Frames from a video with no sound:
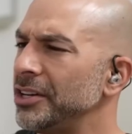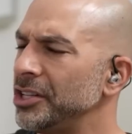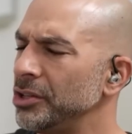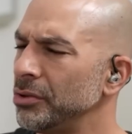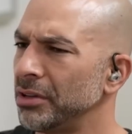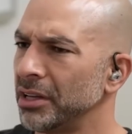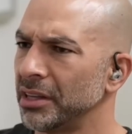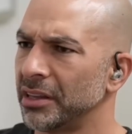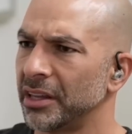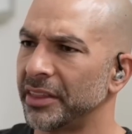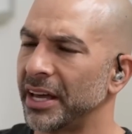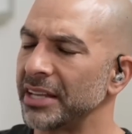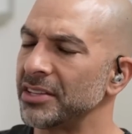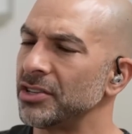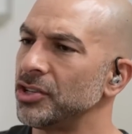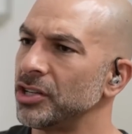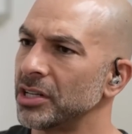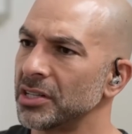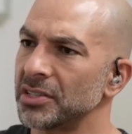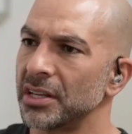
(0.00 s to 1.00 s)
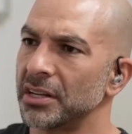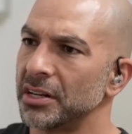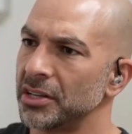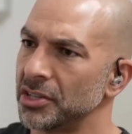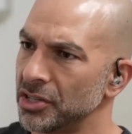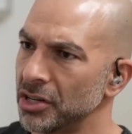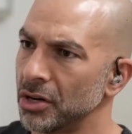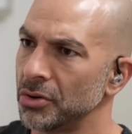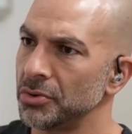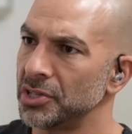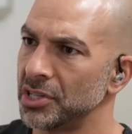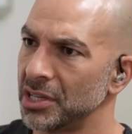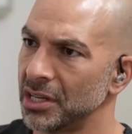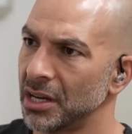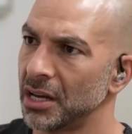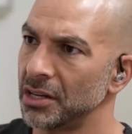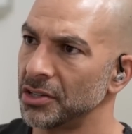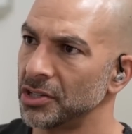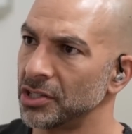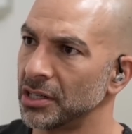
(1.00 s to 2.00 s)
And do you think that that's just an
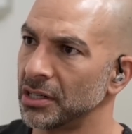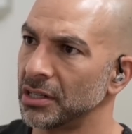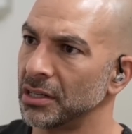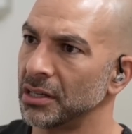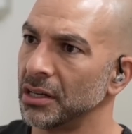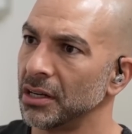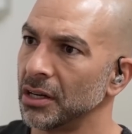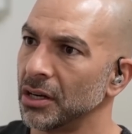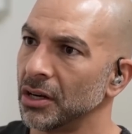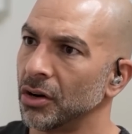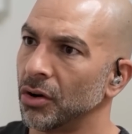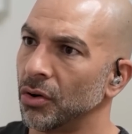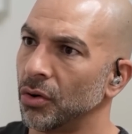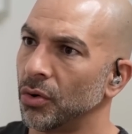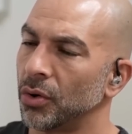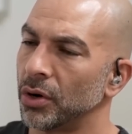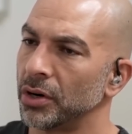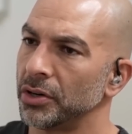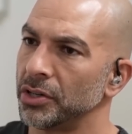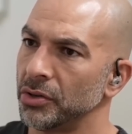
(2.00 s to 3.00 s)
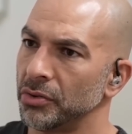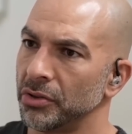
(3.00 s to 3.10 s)
association, or